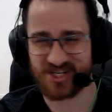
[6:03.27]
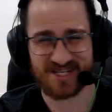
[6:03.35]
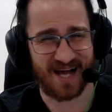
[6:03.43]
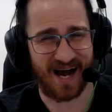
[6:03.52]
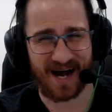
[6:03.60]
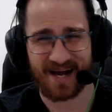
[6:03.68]

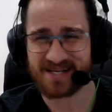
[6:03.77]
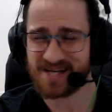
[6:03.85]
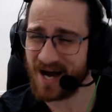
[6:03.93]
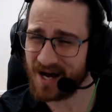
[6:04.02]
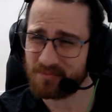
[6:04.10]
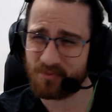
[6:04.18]

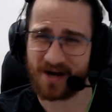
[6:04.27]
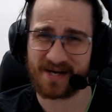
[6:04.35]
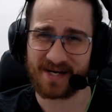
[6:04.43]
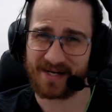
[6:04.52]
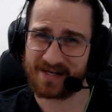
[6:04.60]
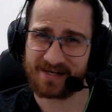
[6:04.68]

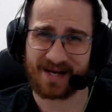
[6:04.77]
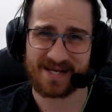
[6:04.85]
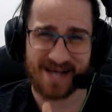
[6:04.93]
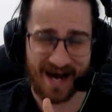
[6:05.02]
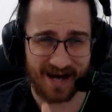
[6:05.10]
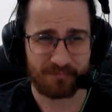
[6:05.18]
heartbreaking.
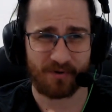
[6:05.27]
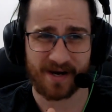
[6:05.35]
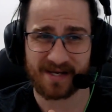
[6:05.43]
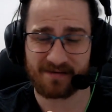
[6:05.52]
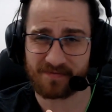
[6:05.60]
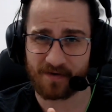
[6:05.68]
It's
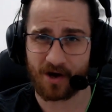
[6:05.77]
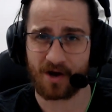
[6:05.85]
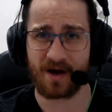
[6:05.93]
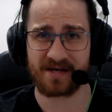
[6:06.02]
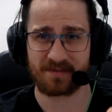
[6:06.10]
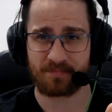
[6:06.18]
heartbreaking for
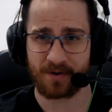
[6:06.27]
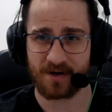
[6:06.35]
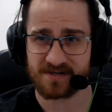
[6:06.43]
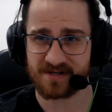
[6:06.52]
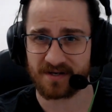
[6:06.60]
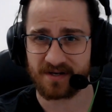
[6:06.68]
her as a
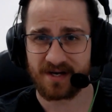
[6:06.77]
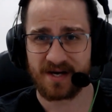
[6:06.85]
person.